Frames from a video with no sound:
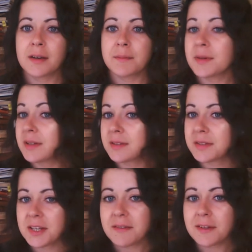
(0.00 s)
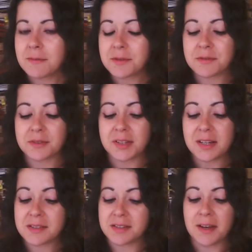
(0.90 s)
But Davy was
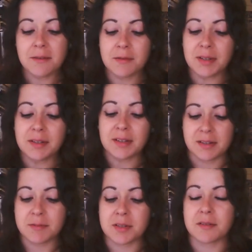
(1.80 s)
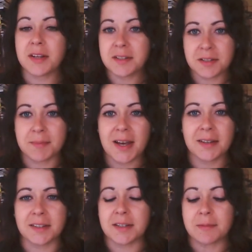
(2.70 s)
released now, and he was a rich
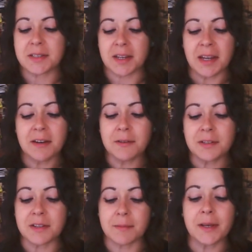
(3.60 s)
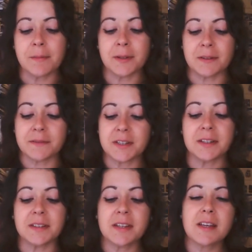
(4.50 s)
man, and he was a hero to the people of
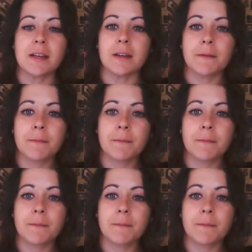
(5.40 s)
Dundee.